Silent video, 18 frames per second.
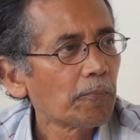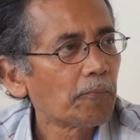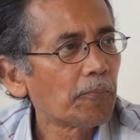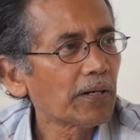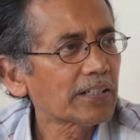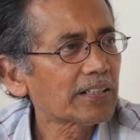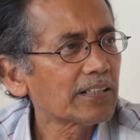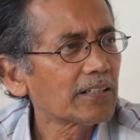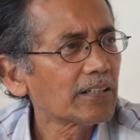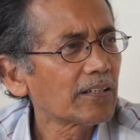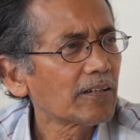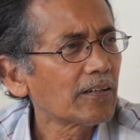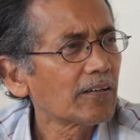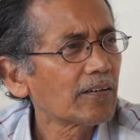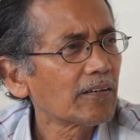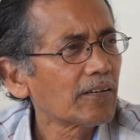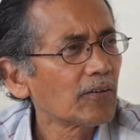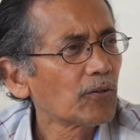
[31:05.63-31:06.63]
but
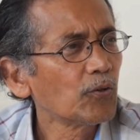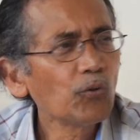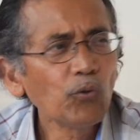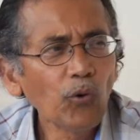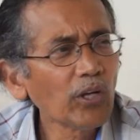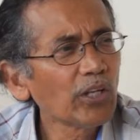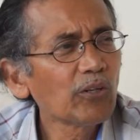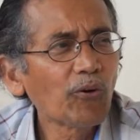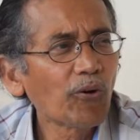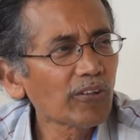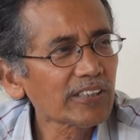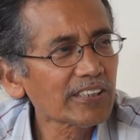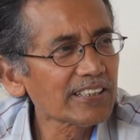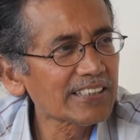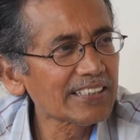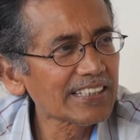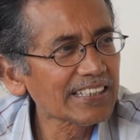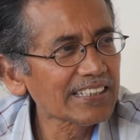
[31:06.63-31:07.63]
knowing all
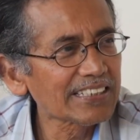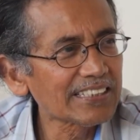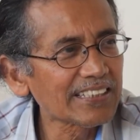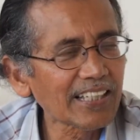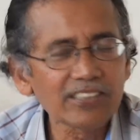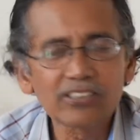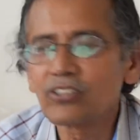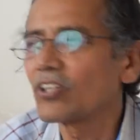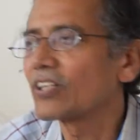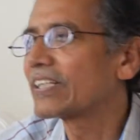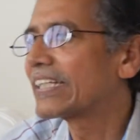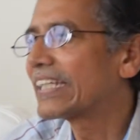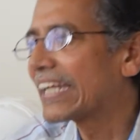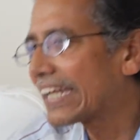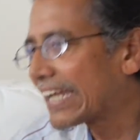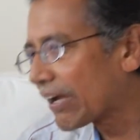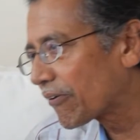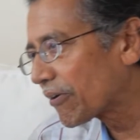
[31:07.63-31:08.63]
these things does not
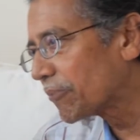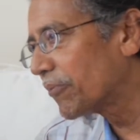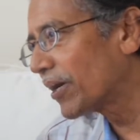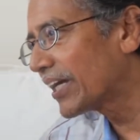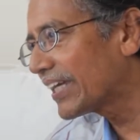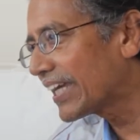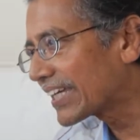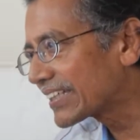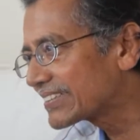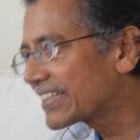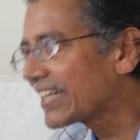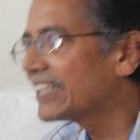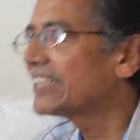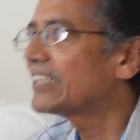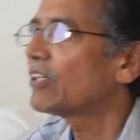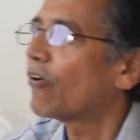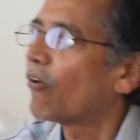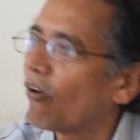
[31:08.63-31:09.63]
take away my
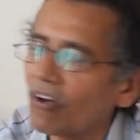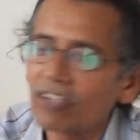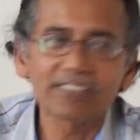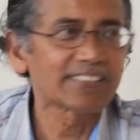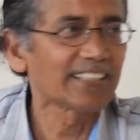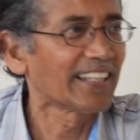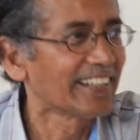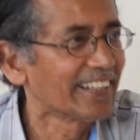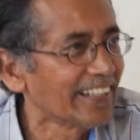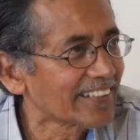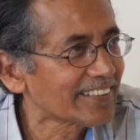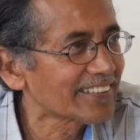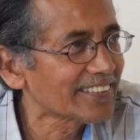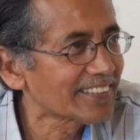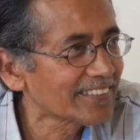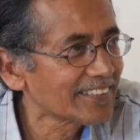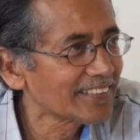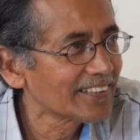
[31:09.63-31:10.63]
anxiety or
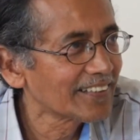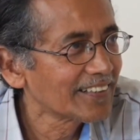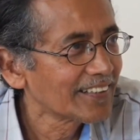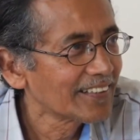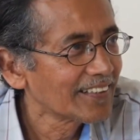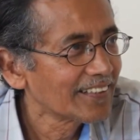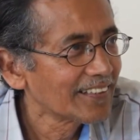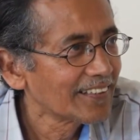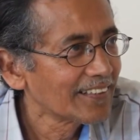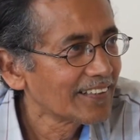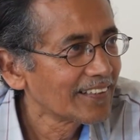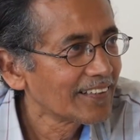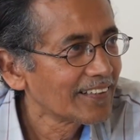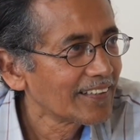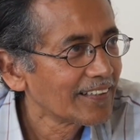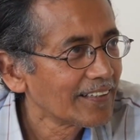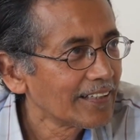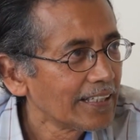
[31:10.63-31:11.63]
sadness.
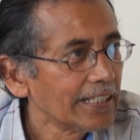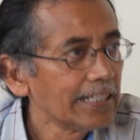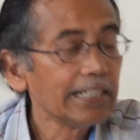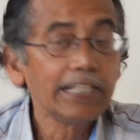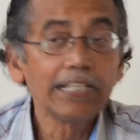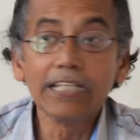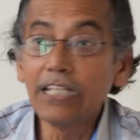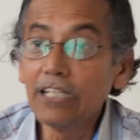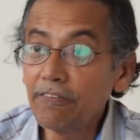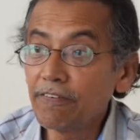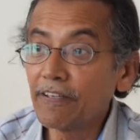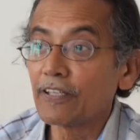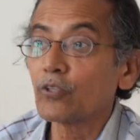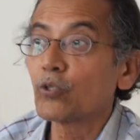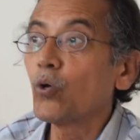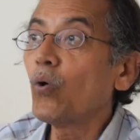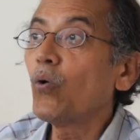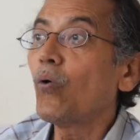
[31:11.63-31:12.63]

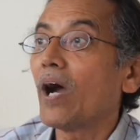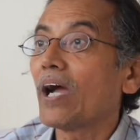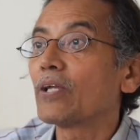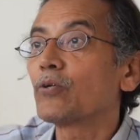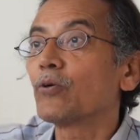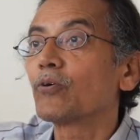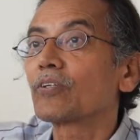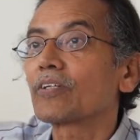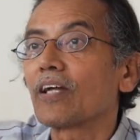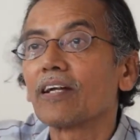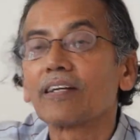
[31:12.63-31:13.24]
Even though I don't